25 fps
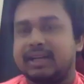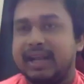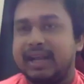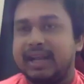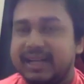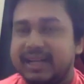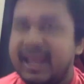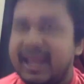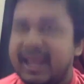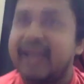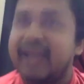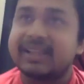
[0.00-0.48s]

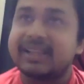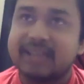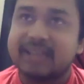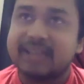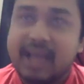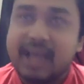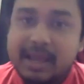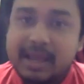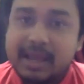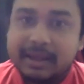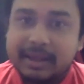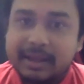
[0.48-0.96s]
has
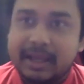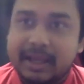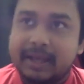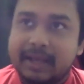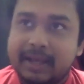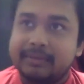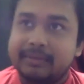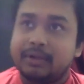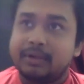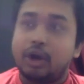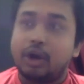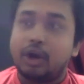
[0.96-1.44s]

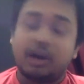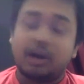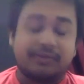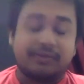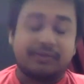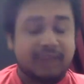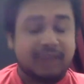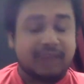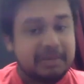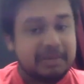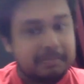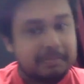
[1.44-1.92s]
a lot of
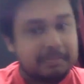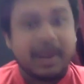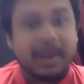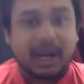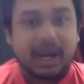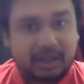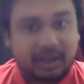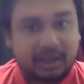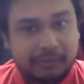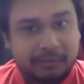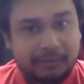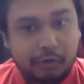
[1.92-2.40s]

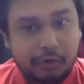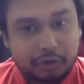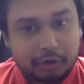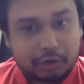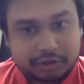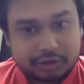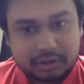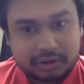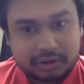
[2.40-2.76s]
impact, of course.